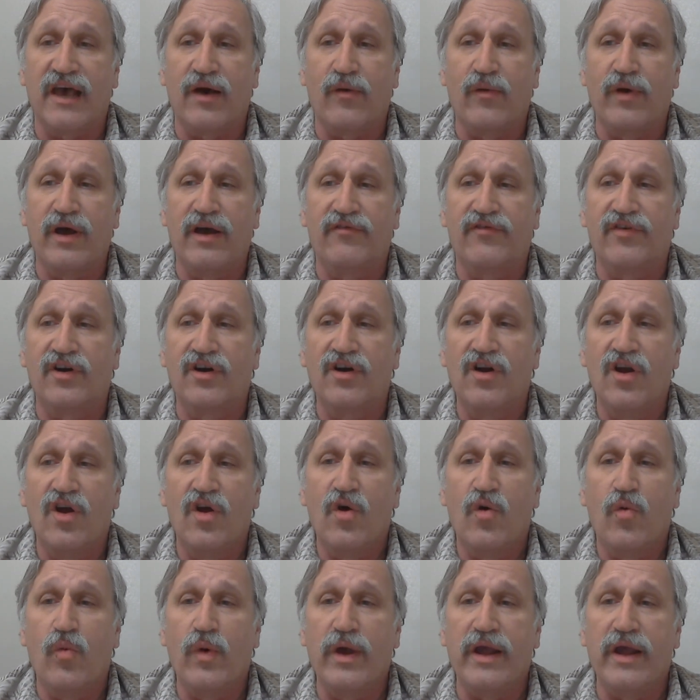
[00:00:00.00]
However,
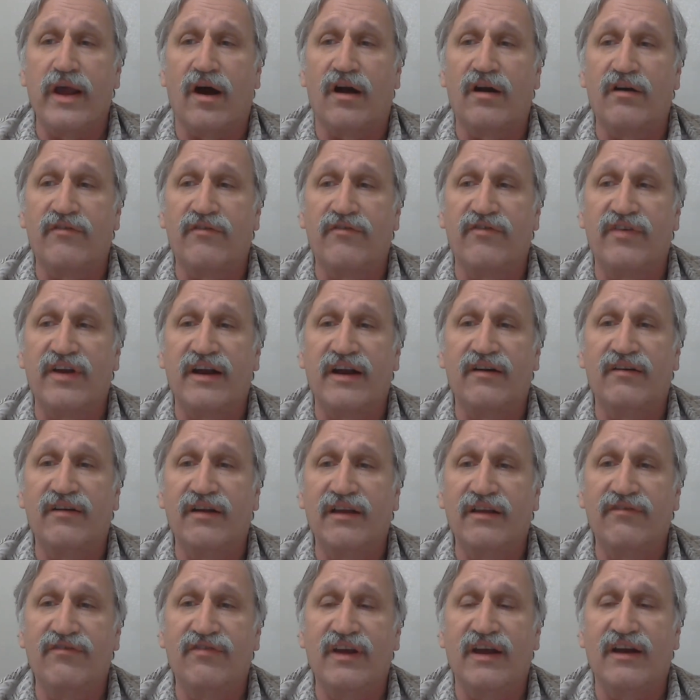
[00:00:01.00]
we are
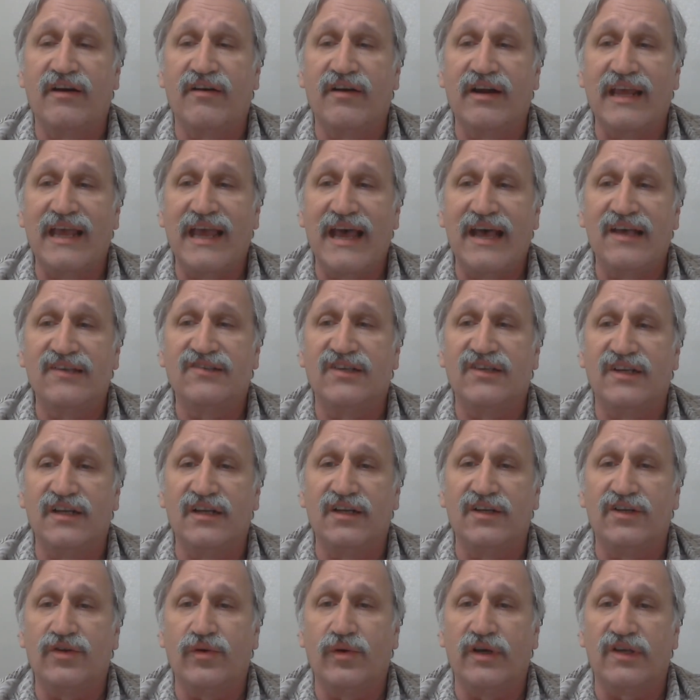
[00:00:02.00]
very, very
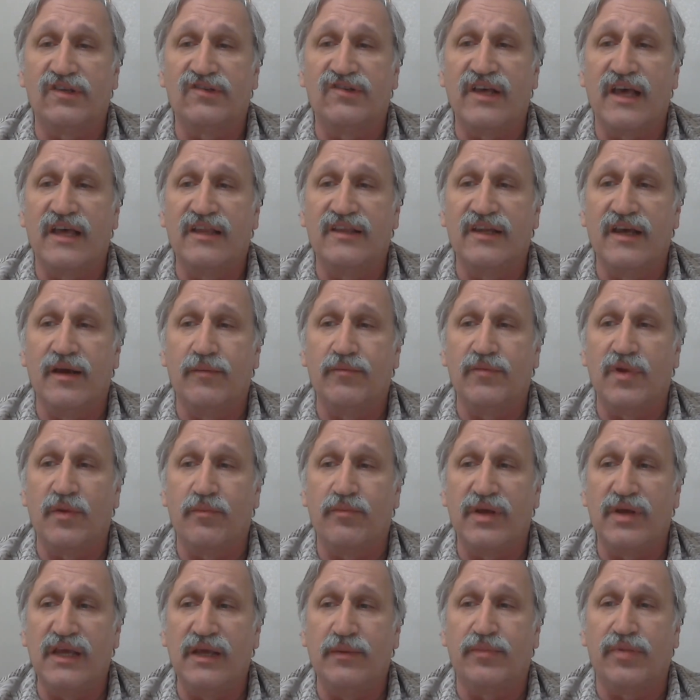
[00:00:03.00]
hesitant to extend them to
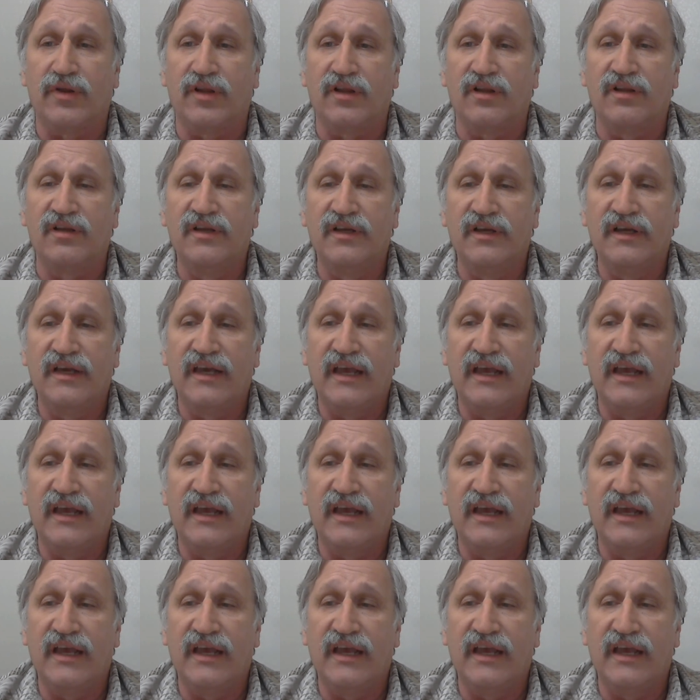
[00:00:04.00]
people